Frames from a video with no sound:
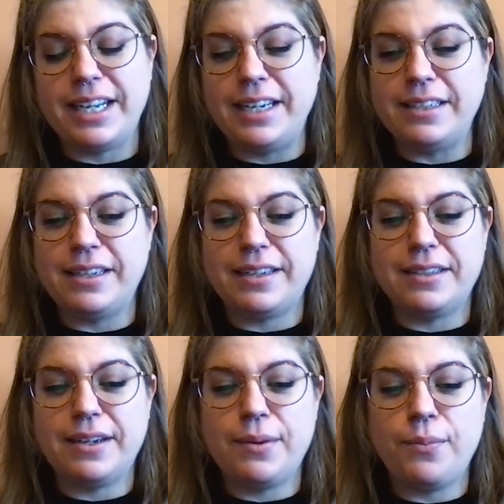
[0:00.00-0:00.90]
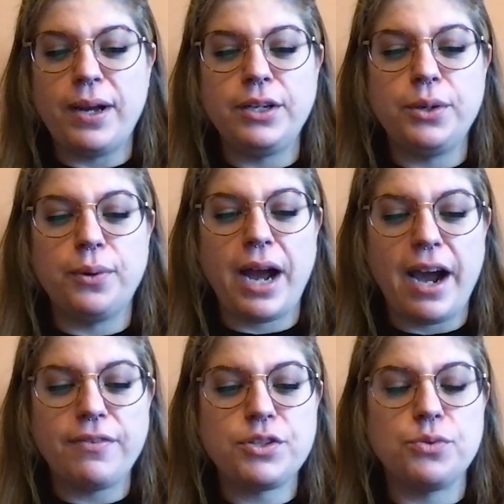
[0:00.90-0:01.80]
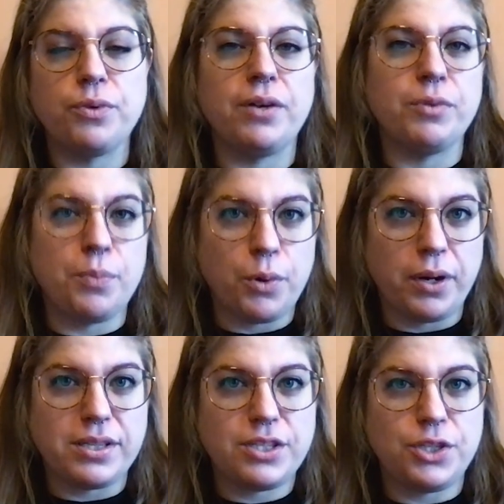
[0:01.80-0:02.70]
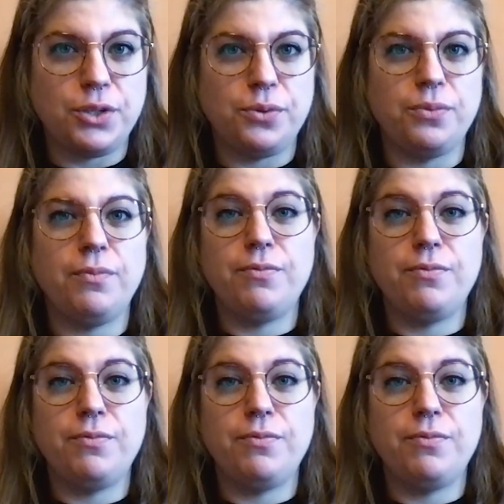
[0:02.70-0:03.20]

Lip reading: And when you have to run reports to